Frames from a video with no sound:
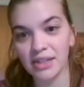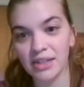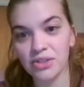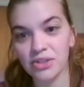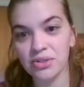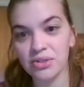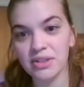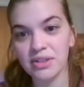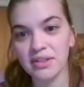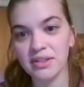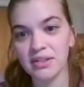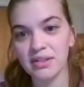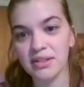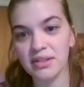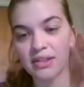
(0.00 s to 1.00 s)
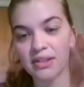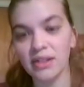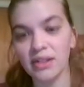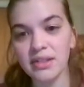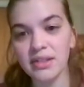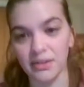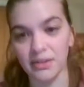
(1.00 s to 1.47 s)
there's just
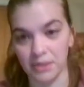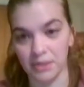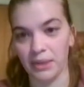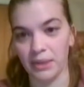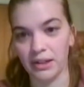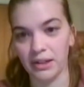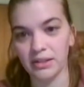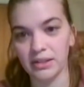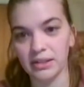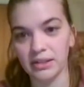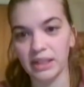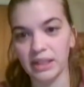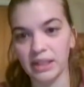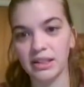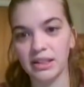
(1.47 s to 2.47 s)
stuns everywhere. Like,